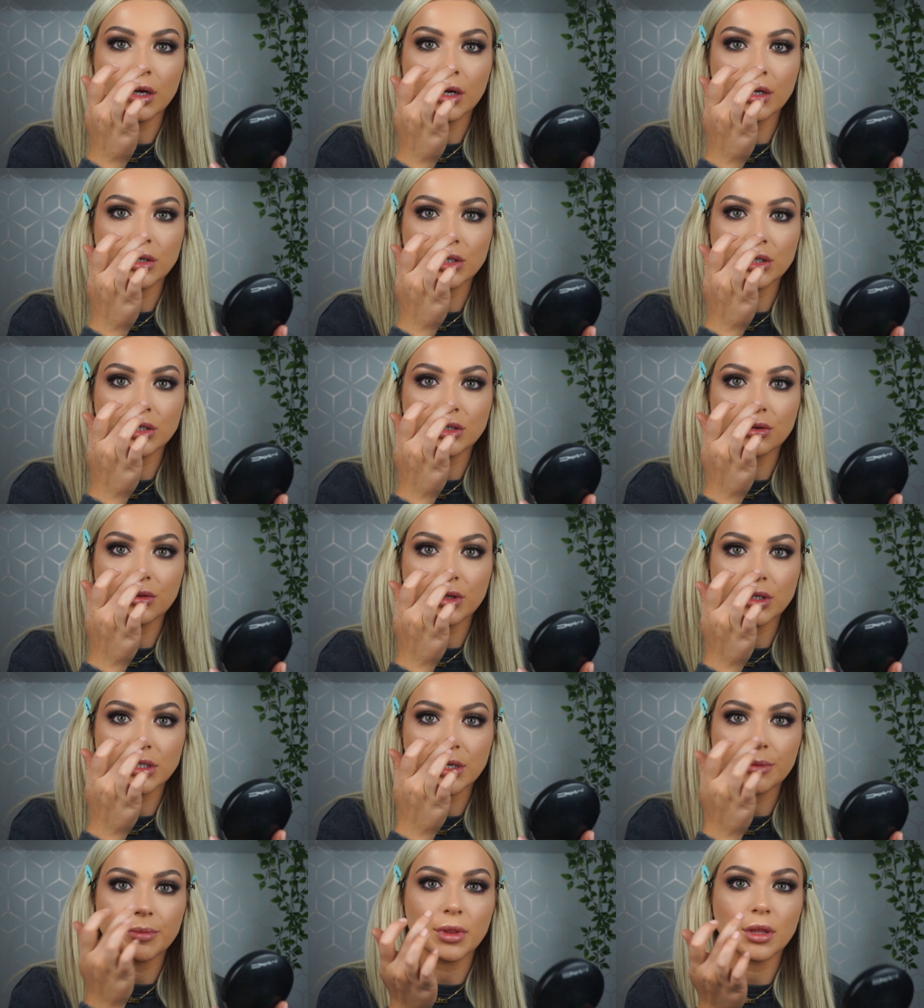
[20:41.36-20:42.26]
and just on the
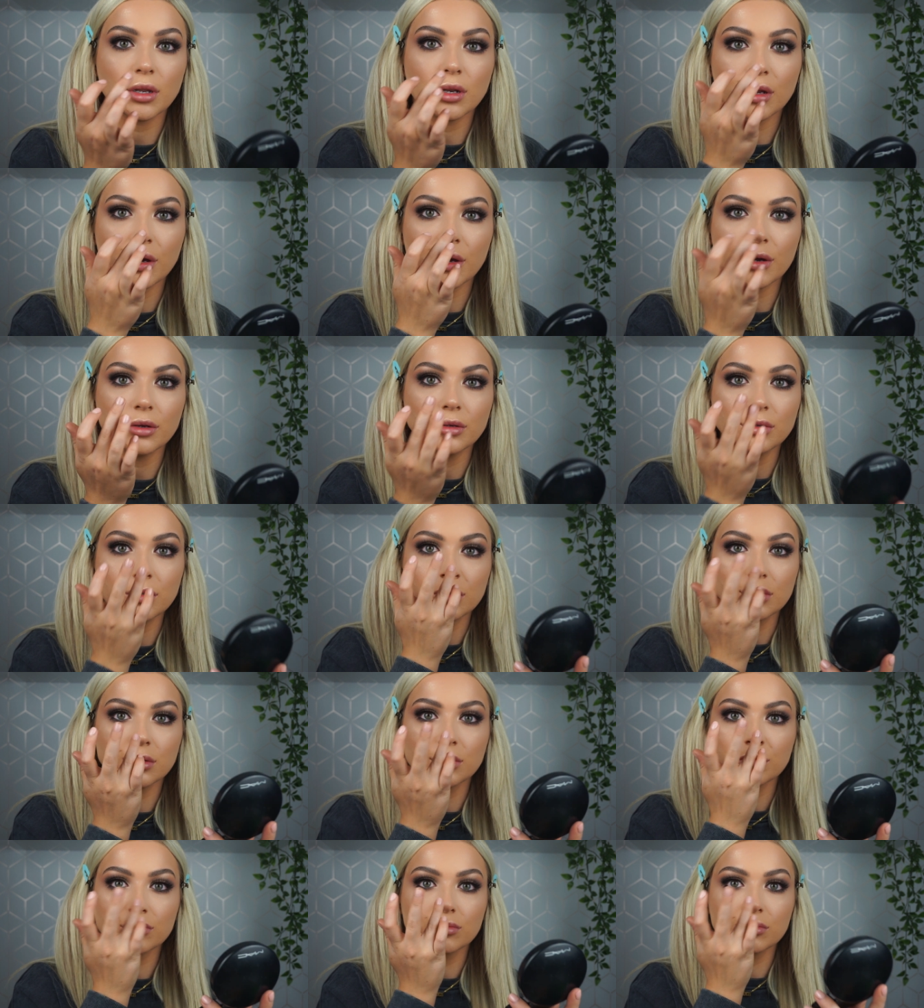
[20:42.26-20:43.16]
tip of the
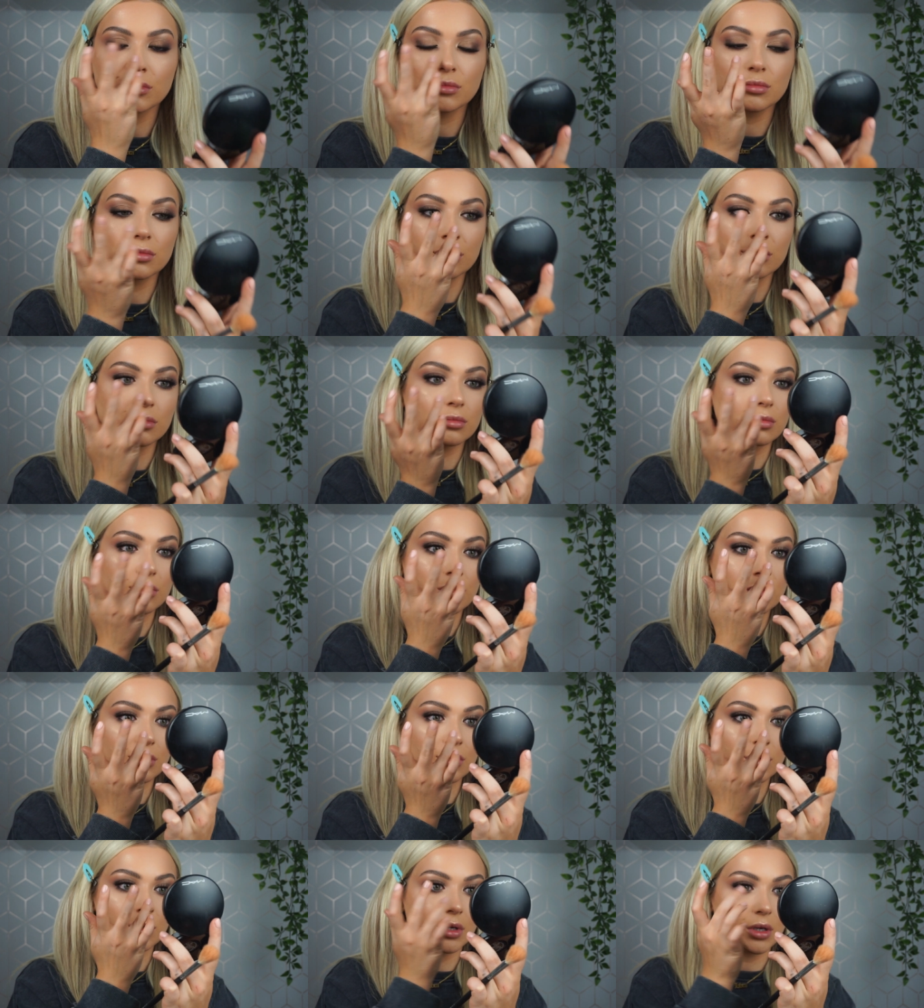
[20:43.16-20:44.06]
nose
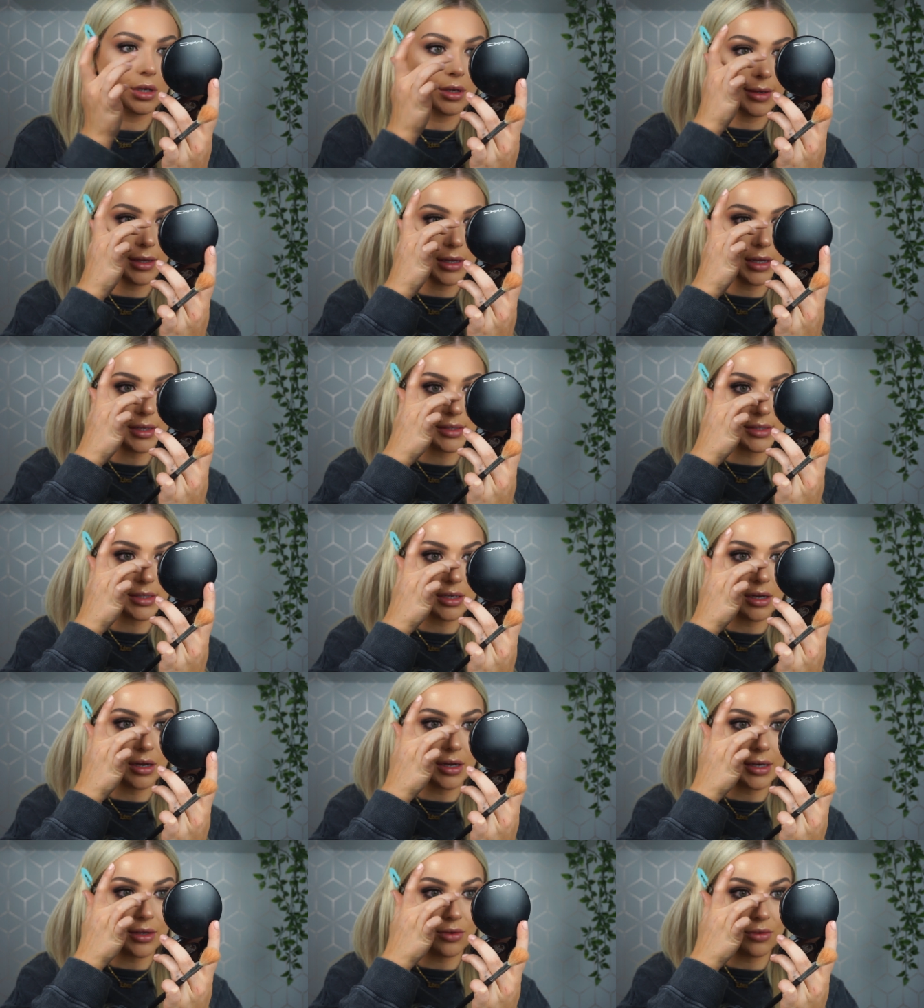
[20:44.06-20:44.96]
and
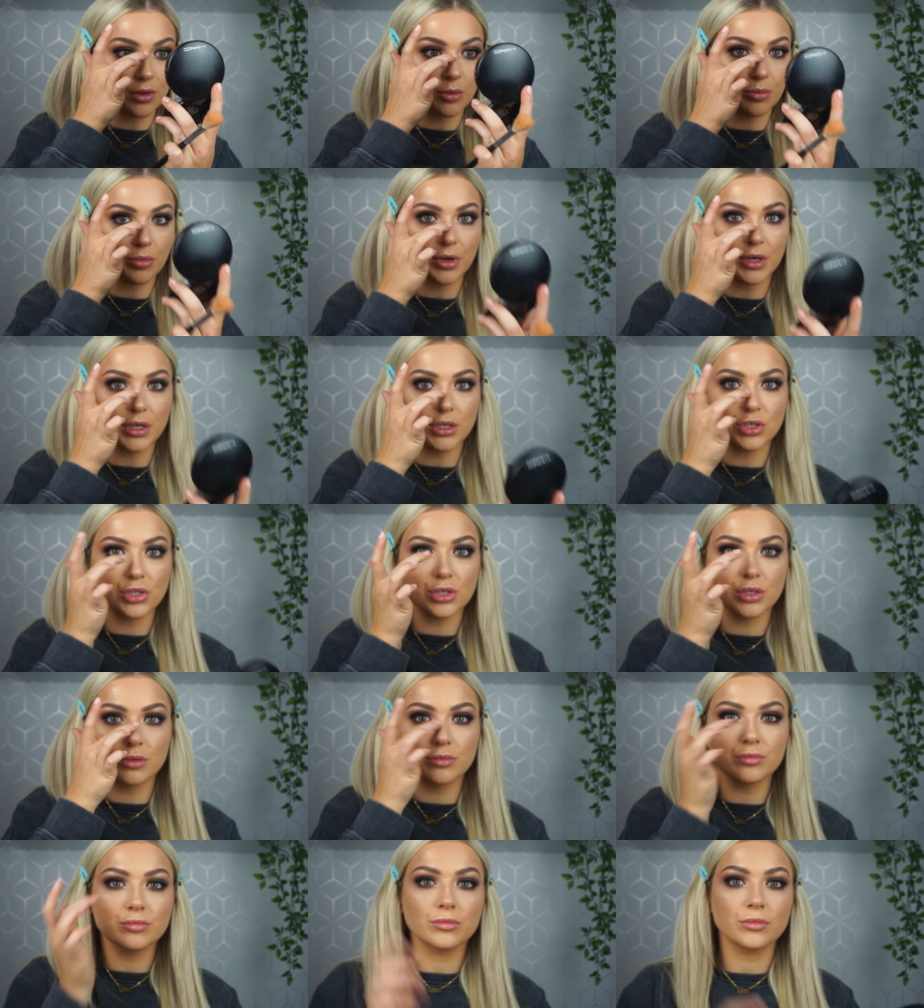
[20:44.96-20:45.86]
slightly on the bridge.